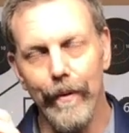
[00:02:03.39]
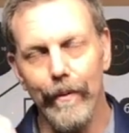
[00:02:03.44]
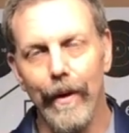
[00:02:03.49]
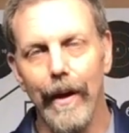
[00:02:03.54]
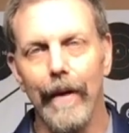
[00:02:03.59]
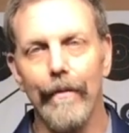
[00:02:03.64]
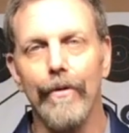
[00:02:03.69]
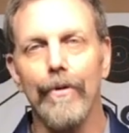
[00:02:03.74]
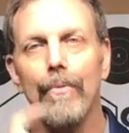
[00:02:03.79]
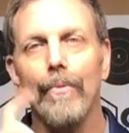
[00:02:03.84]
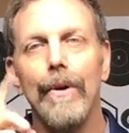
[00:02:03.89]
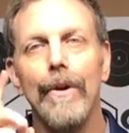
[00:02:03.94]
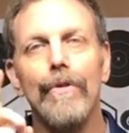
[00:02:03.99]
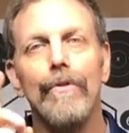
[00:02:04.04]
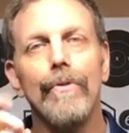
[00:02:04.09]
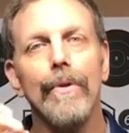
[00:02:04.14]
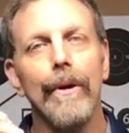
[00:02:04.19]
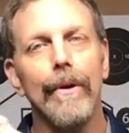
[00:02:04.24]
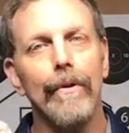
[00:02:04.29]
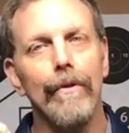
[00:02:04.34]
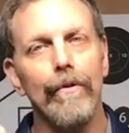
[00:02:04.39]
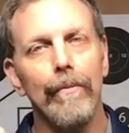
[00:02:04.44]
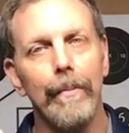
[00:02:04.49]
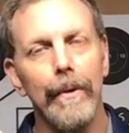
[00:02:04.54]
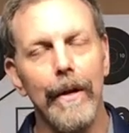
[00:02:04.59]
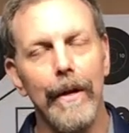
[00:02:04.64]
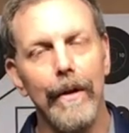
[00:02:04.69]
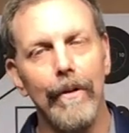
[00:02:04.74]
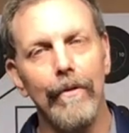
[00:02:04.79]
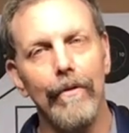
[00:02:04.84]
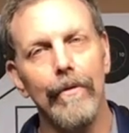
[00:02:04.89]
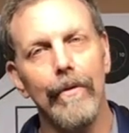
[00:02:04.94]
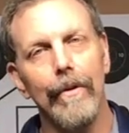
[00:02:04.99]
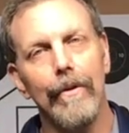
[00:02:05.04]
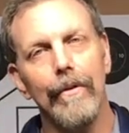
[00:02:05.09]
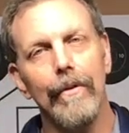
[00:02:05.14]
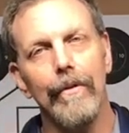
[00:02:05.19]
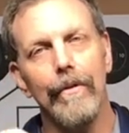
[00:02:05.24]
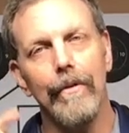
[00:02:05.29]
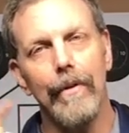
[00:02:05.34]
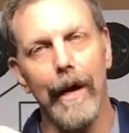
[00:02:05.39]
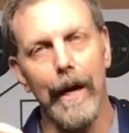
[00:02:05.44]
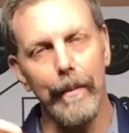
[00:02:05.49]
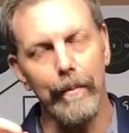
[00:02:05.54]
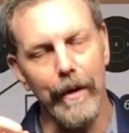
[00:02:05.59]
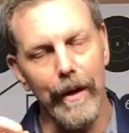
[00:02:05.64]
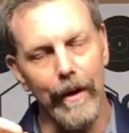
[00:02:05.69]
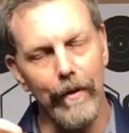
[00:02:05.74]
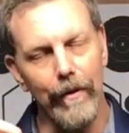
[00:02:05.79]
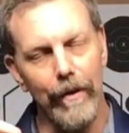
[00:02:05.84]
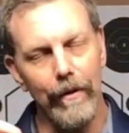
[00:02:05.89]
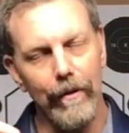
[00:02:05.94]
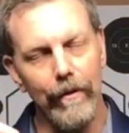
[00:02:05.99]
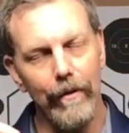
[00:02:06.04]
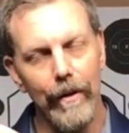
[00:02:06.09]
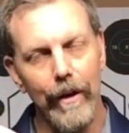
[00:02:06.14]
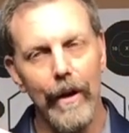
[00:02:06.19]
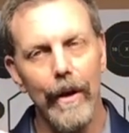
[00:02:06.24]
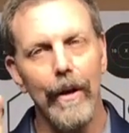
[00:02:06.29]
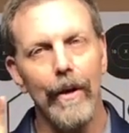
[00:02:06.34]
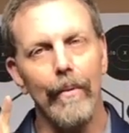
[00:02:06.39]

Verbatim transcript: We have three trigger speeds, Tom Givens.